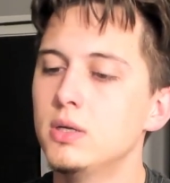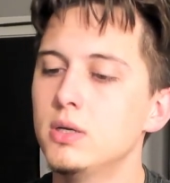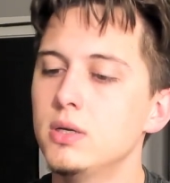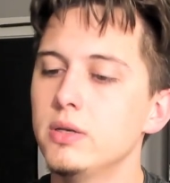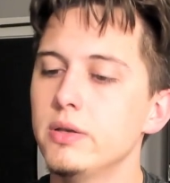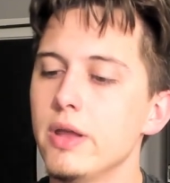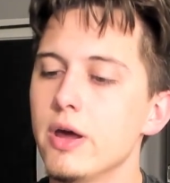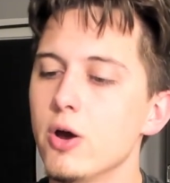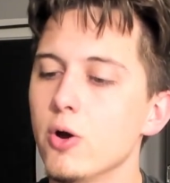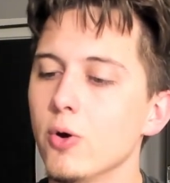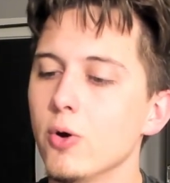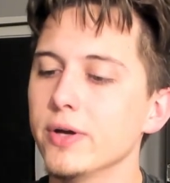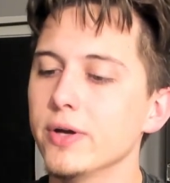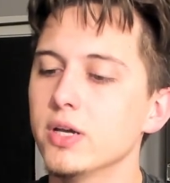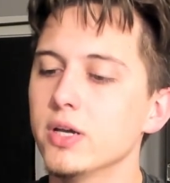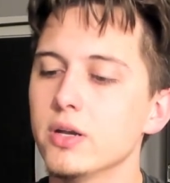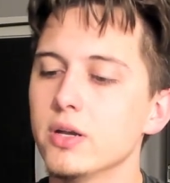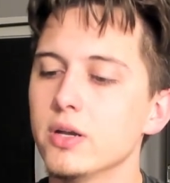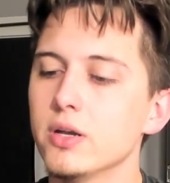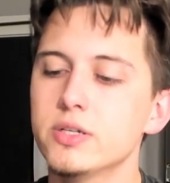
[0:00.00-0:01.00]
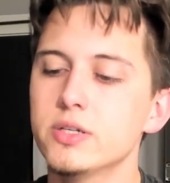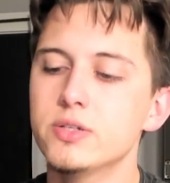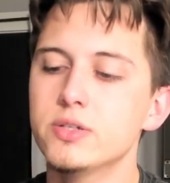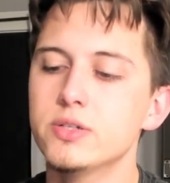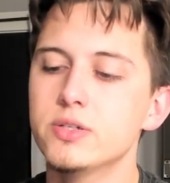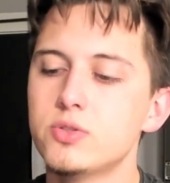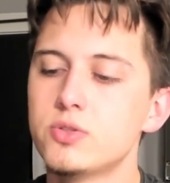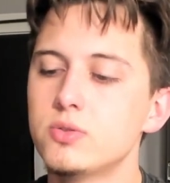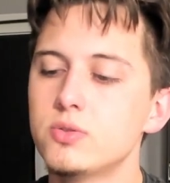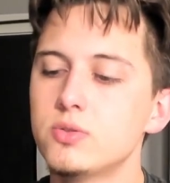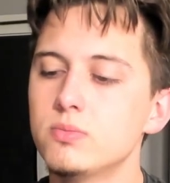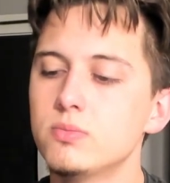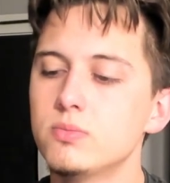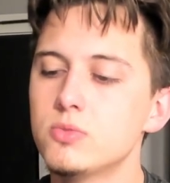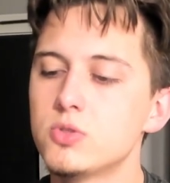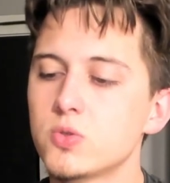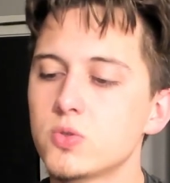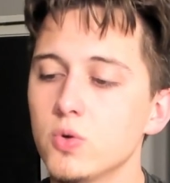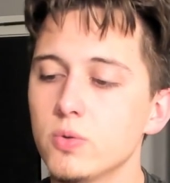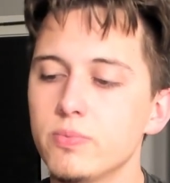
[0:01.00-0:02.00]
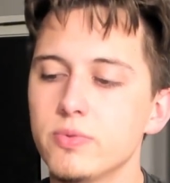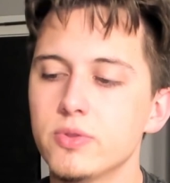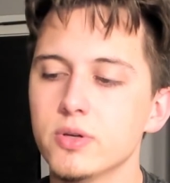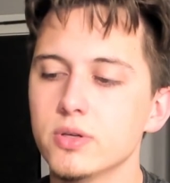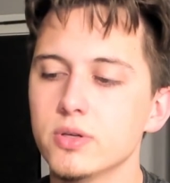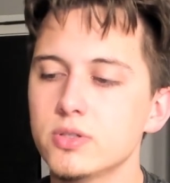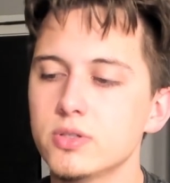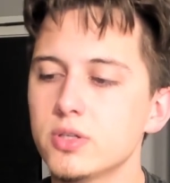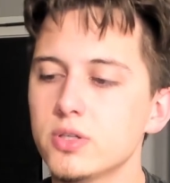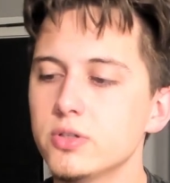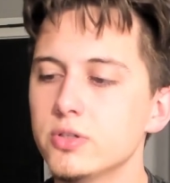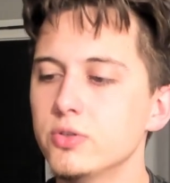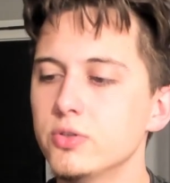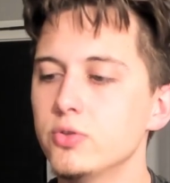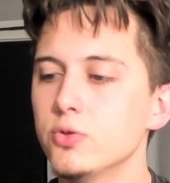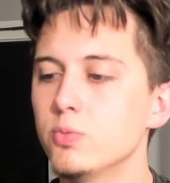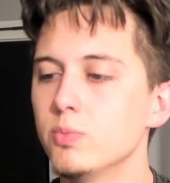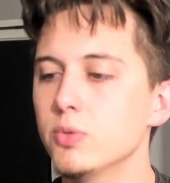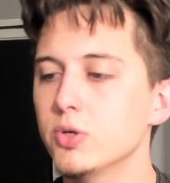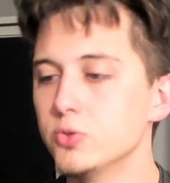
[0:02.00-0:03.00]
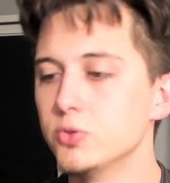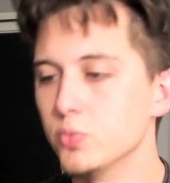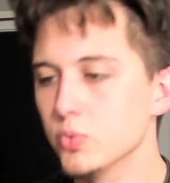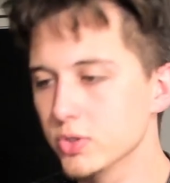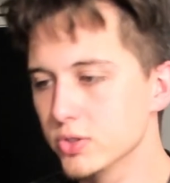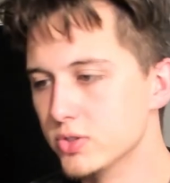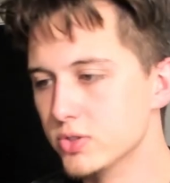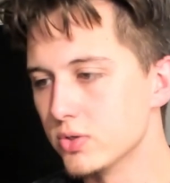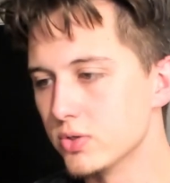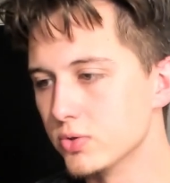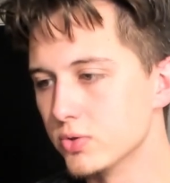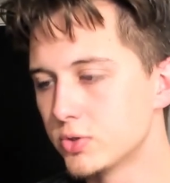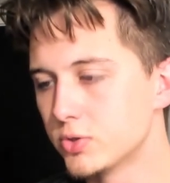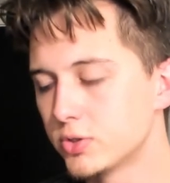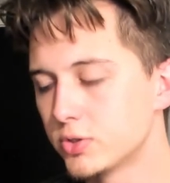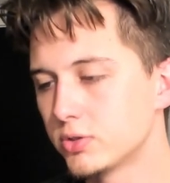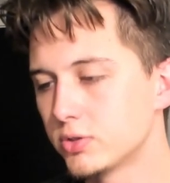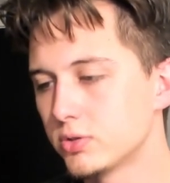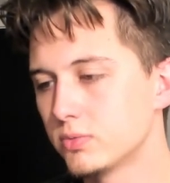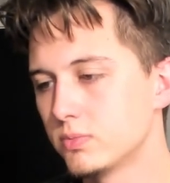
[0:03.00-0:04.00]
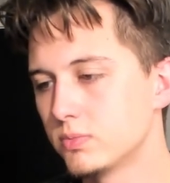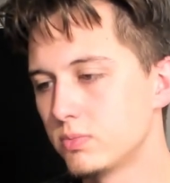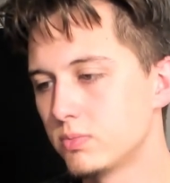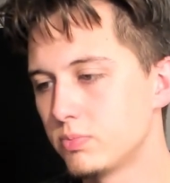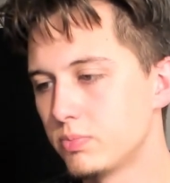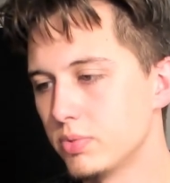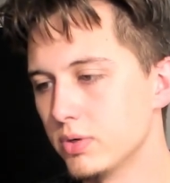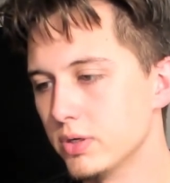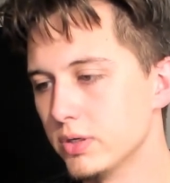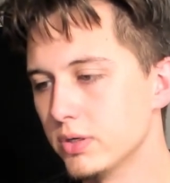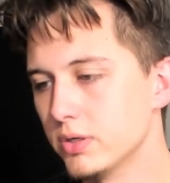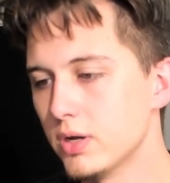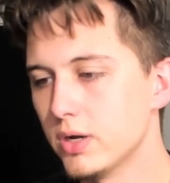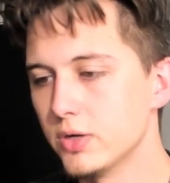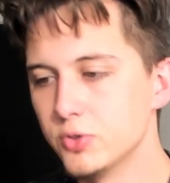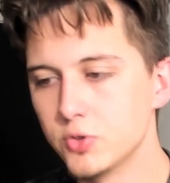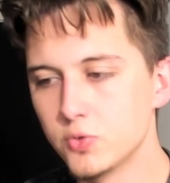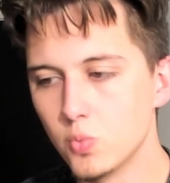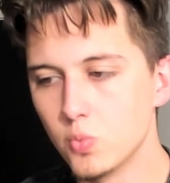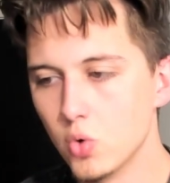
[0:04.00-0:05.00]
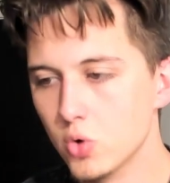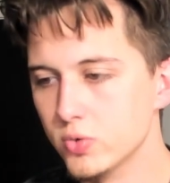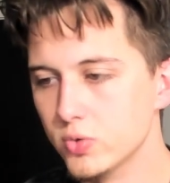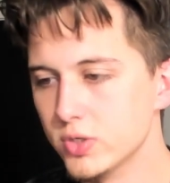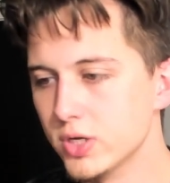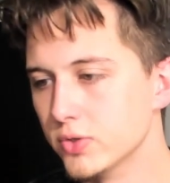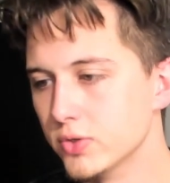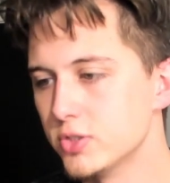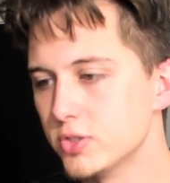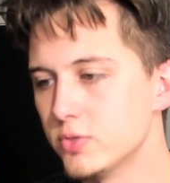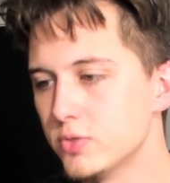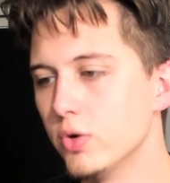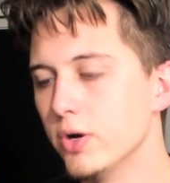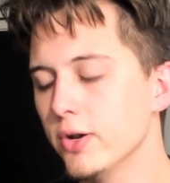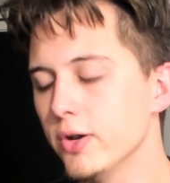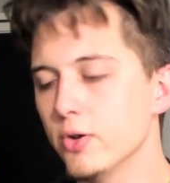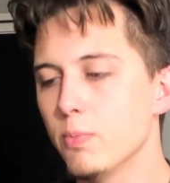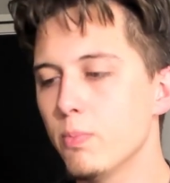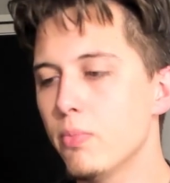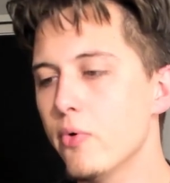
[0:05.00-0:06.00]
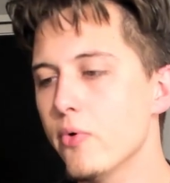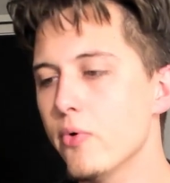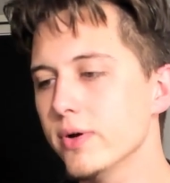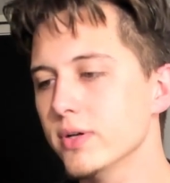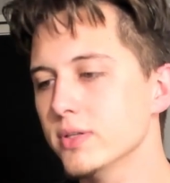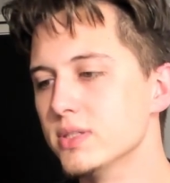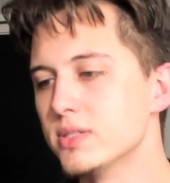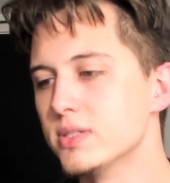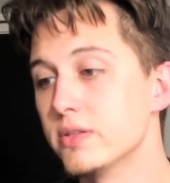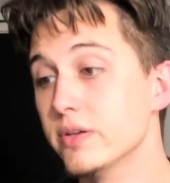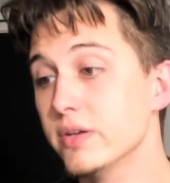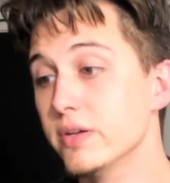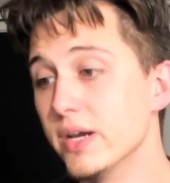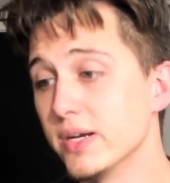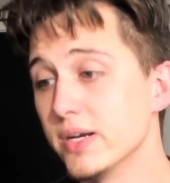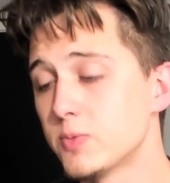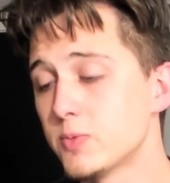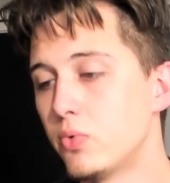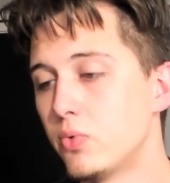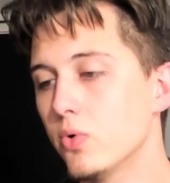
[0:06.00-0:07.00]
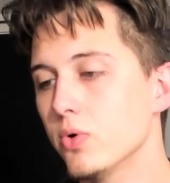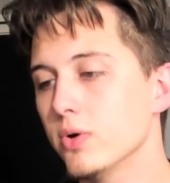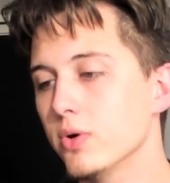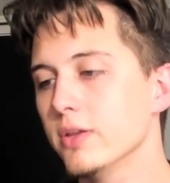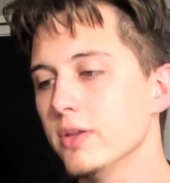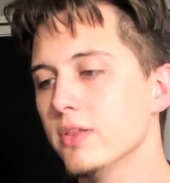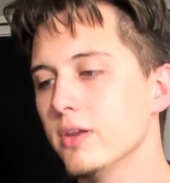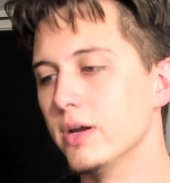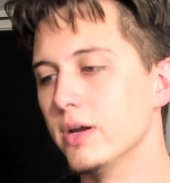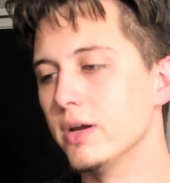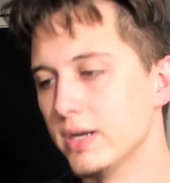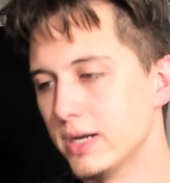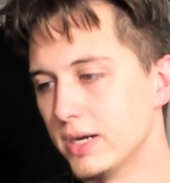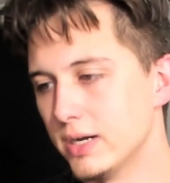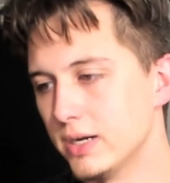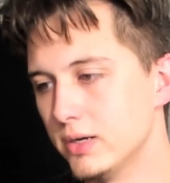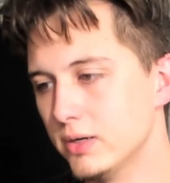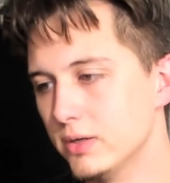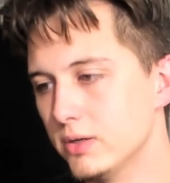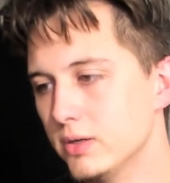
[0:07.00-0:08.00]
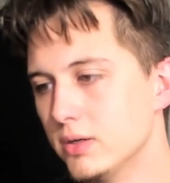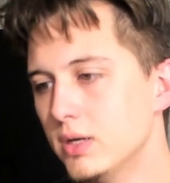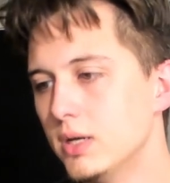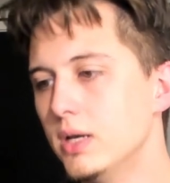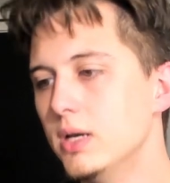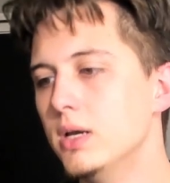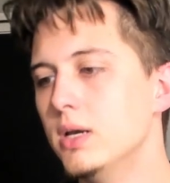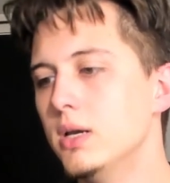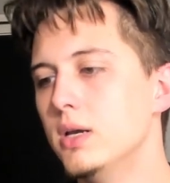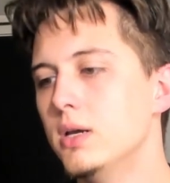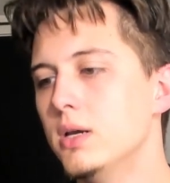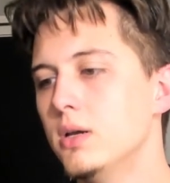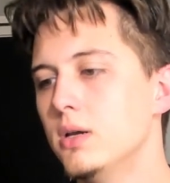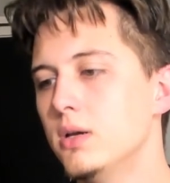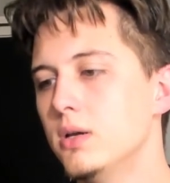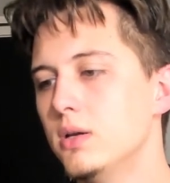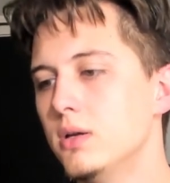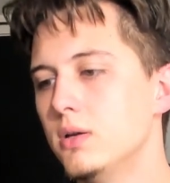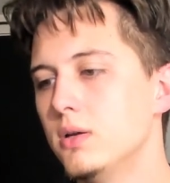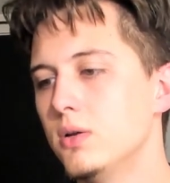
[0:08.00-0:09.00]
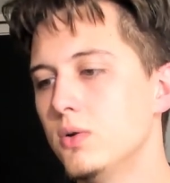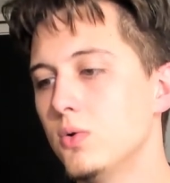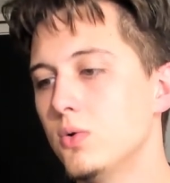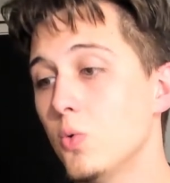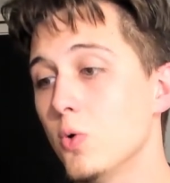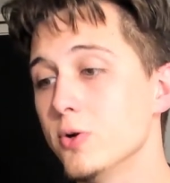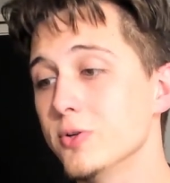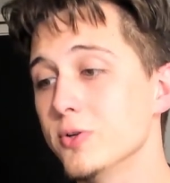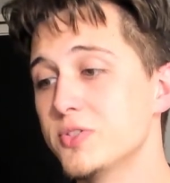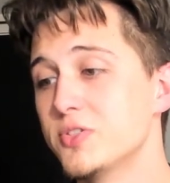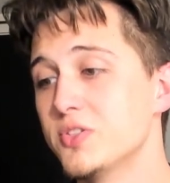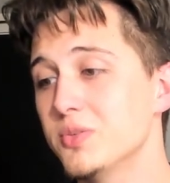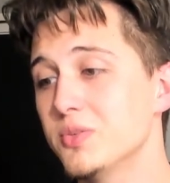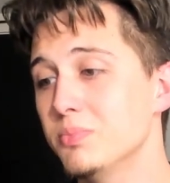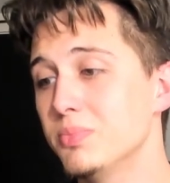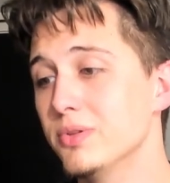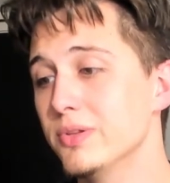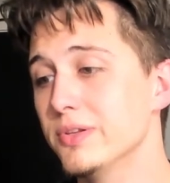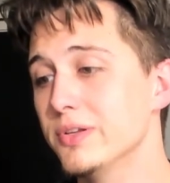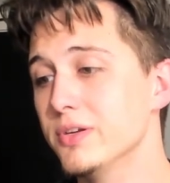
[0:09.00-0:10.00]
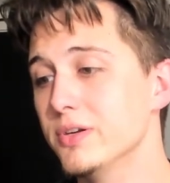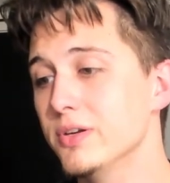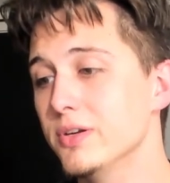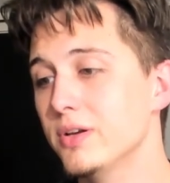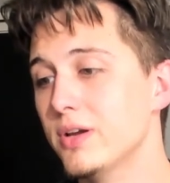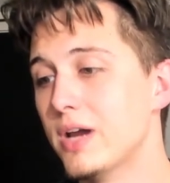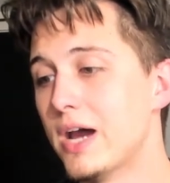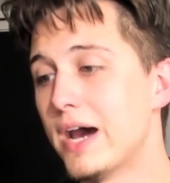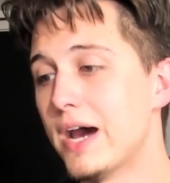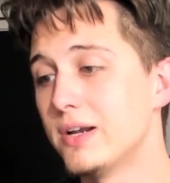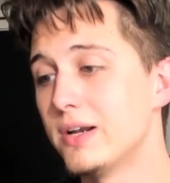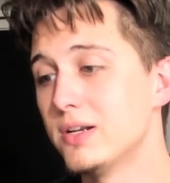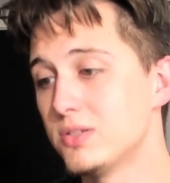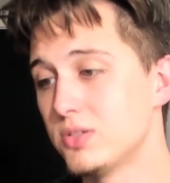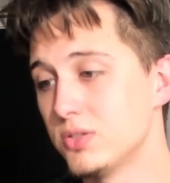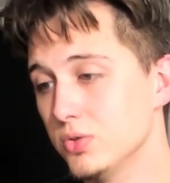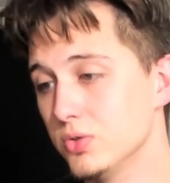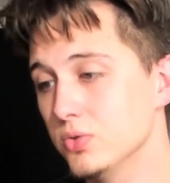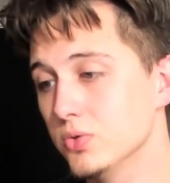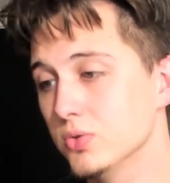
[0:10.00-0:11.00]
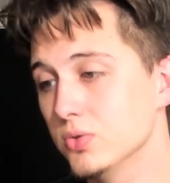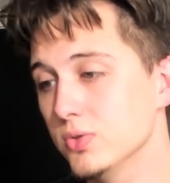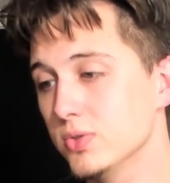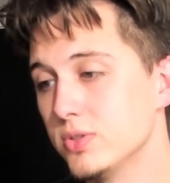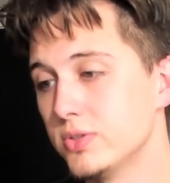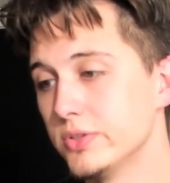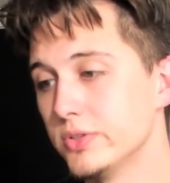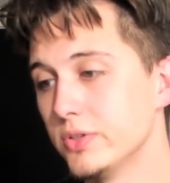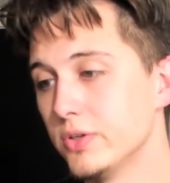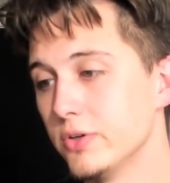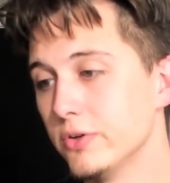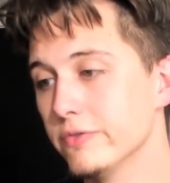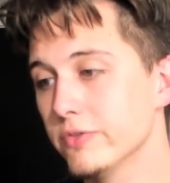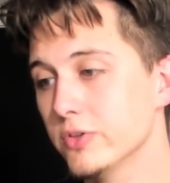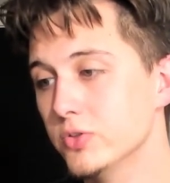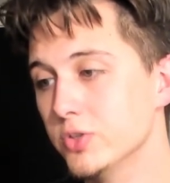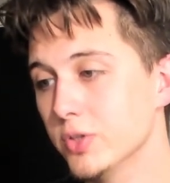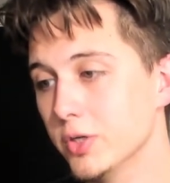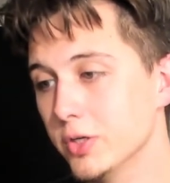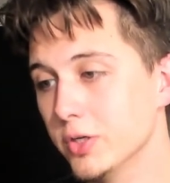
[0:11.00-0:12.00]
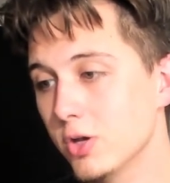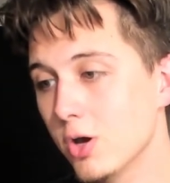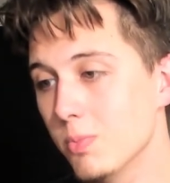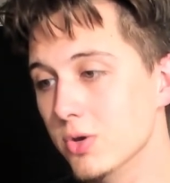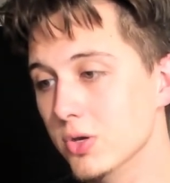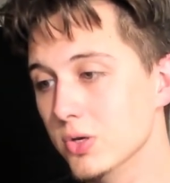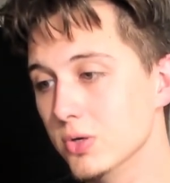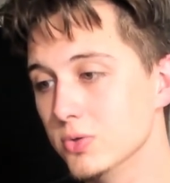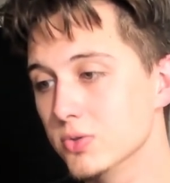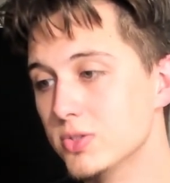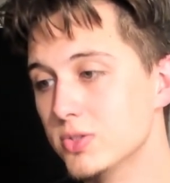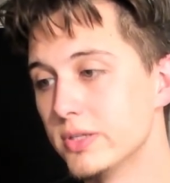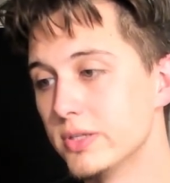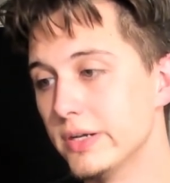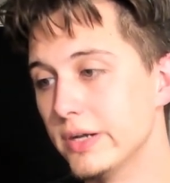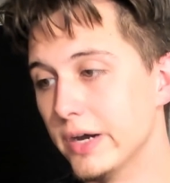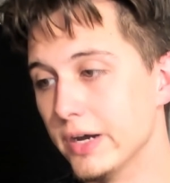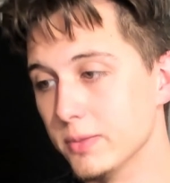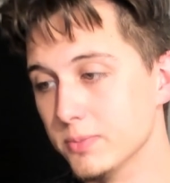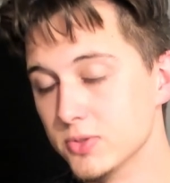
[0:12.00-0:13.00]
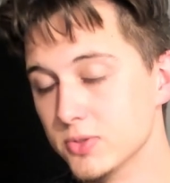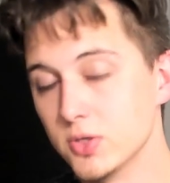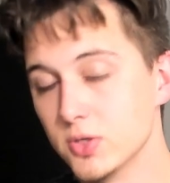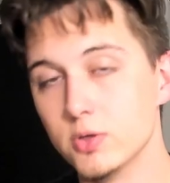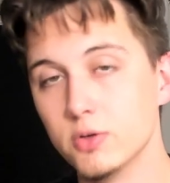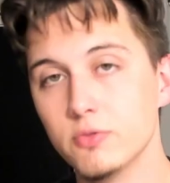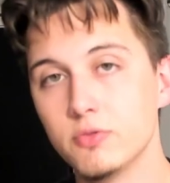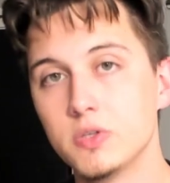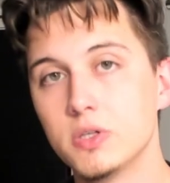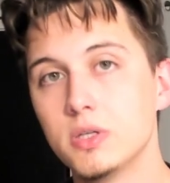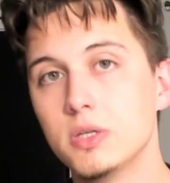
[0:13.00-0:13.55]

Now, again, I didn't script this, I didn't do much research, but I just wrote down some random points. The next point that had was simply attitudes of the JWs that I observed.